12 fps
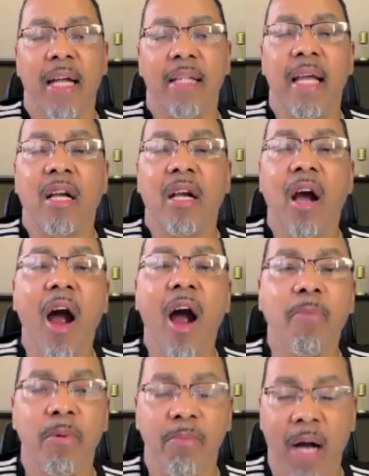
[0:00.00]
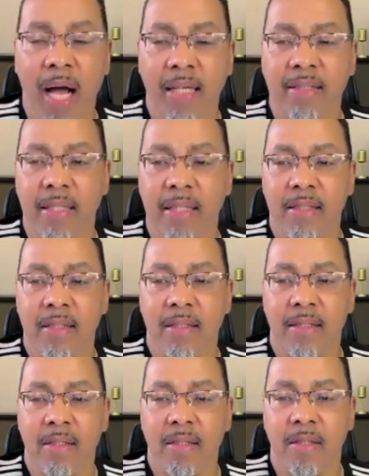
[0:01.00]
and then compromise it
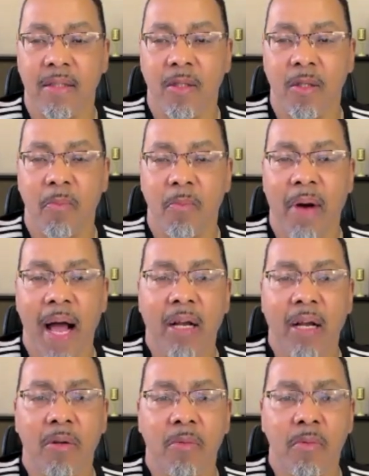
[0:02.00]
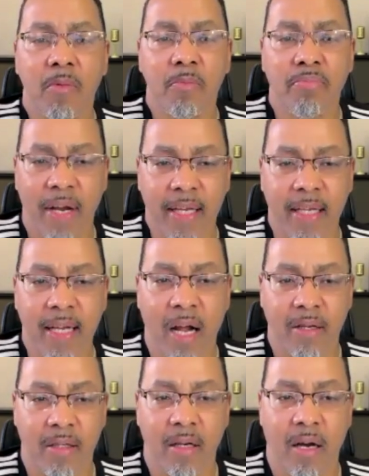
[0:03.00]
by breaking
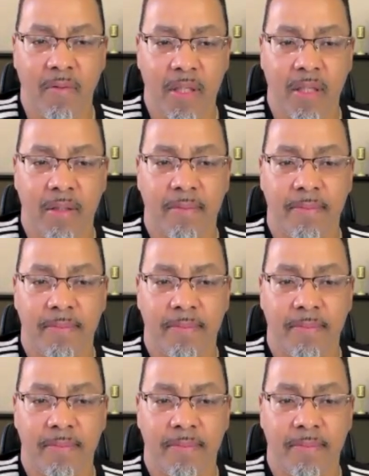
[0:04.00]
out of the covenant.